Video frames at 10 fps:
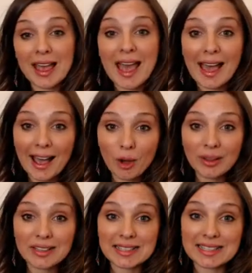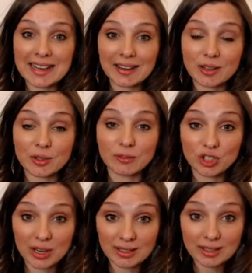how understandings of
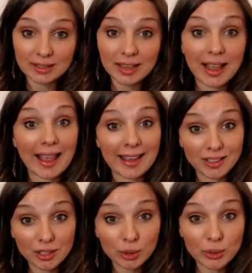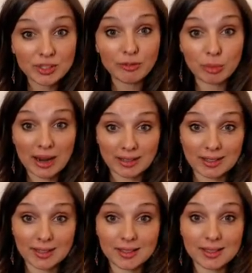gender and inclusive
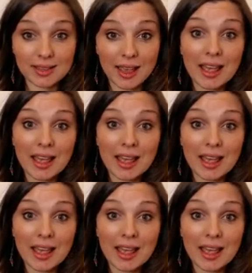practices